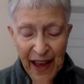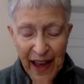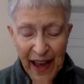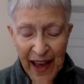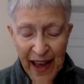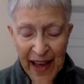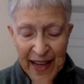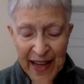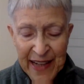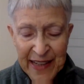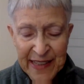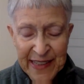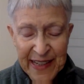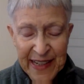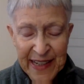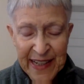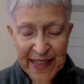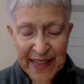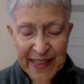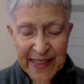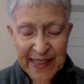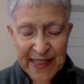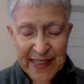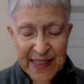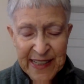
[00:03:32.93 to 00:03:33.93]
and
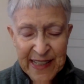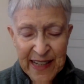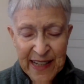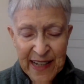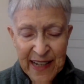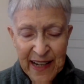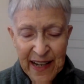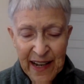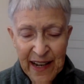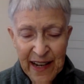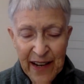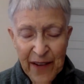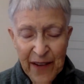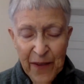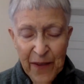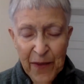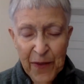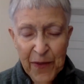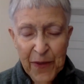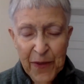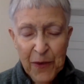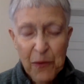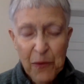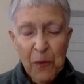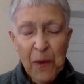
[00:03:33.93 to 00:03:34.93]
it's
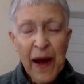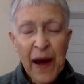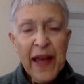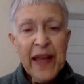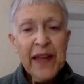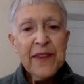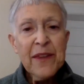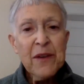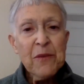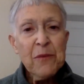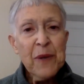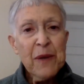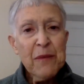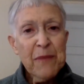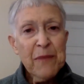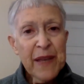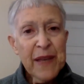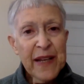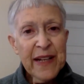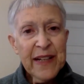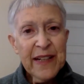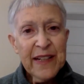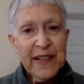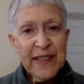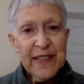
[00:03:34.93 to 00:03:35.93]
the way that we
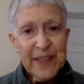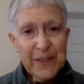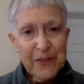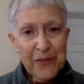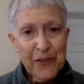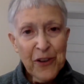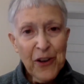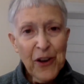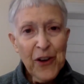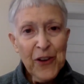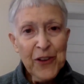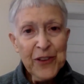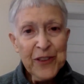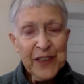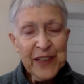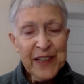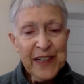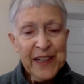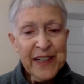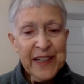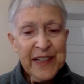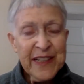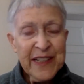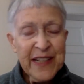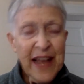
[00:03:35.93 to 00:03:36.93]
meet
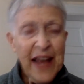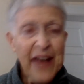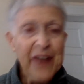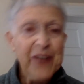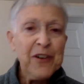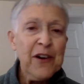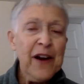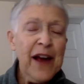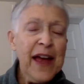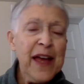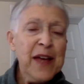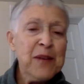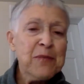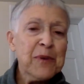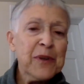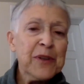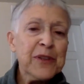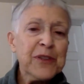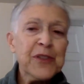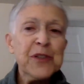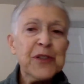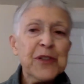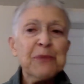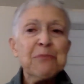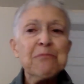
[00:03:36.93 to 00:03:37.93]
difficulties and are able
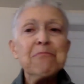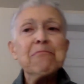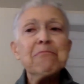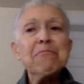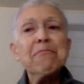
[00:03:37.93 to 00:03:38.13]
to